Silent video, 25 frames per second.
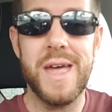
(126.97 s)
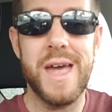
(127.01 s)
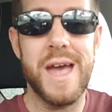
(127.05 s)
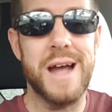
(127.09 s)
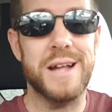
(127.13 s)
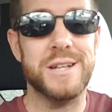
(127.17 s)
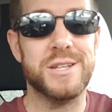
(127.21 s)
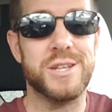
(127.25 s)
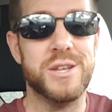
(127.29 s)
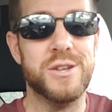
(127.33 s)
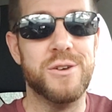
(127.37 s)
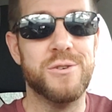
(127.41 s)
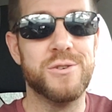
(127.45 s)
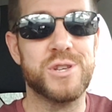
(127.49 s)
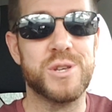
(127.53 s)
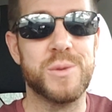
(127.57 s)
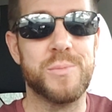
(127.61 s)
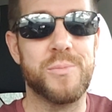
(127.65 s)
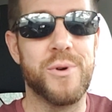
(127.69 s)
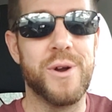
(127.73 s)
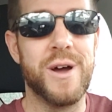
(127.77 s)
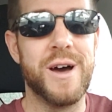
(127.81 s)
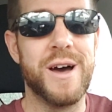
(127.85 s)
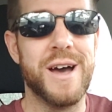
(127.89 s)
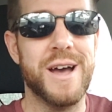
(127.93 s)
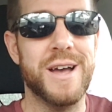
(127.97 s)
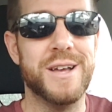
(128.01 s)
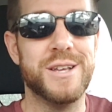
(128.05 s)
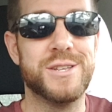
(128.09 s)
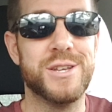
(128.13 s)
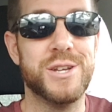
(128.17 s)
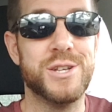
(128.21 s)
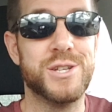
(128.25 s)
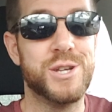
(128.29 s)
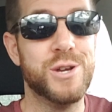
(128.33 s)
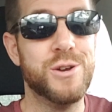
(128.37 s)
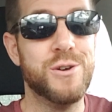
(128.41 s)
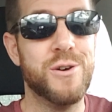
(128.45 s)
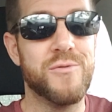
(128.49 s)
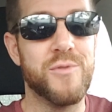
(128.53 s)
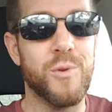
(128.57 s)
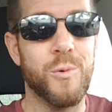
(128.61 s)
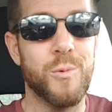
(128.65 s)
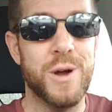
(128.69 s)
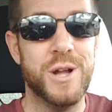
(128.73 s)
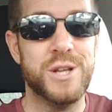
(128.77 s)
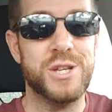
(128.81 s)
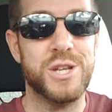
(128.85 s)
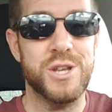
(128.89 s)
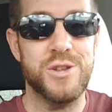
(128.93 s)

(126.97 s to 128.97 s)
And to no surprise, two of the which,